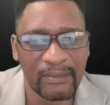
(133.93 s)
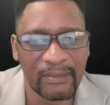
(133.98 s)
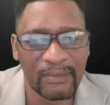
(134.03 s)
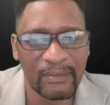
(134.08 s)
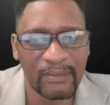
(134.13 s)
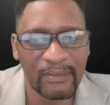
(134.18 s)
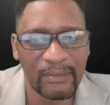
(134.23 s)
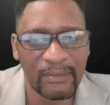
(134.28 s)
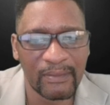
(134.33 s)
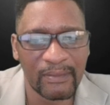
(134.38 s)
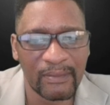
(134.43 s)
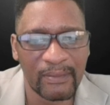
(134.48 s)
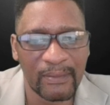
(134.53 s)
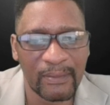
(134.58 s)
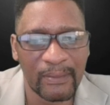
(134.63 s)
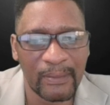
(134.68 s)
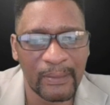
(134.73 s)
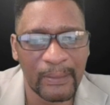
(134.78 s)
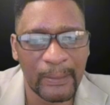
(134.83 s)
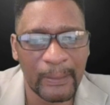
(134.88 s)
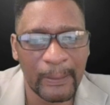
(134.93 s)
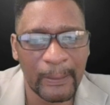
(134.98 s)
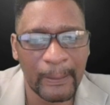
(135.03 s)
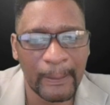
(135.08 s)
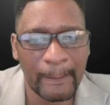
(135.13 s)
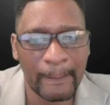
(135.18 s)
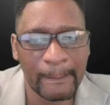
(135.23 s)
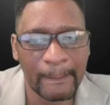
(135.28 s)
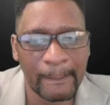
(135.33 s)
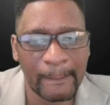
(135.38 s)

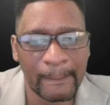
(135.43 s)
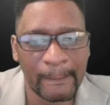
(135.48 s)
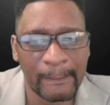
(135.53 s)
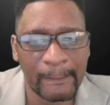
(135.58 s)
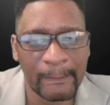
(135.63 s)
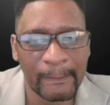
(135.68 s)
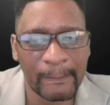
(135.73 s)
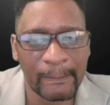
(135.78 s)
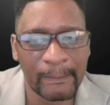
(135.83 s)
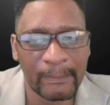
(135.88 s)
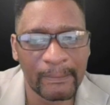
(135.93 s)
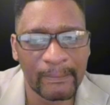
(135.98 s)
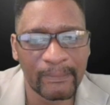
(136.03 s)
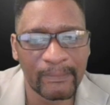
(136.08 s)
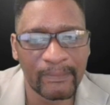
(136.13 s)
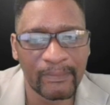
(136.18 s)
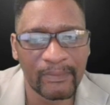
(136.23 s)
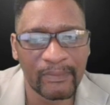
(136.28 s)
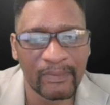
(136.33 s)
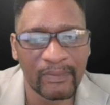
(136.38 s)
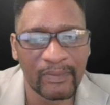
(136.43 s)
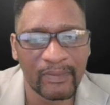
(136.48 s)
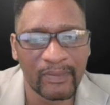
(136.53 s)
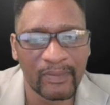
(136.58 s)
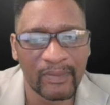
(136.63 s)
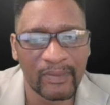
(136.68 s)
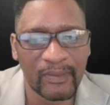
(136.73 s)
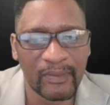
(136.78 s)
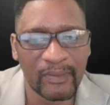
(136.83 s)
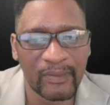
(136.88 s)

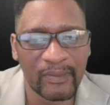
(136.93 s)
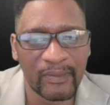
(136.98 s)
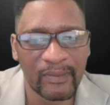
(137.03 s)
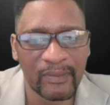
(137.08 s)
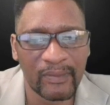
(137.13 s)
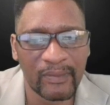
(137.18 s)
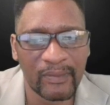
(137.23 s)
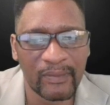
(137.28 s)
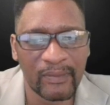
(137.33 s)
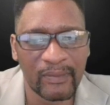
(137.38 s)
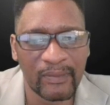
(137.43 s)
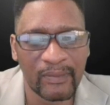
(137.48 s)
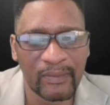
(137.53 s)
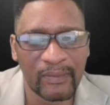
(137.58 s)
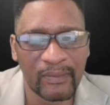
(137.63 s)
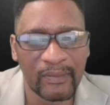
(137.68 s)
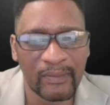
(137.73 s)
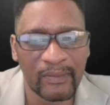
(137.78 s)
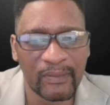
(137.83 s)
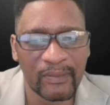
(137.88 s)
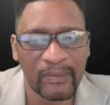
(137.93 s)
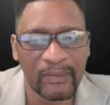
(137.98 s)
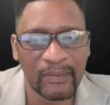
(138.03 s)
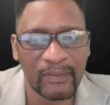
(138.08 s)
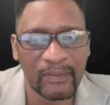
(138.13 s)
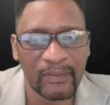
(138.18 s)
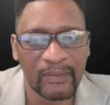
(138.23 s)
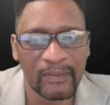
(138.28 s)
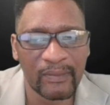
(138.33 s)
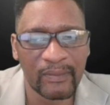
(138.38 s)

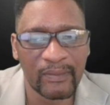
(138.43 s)
(silent)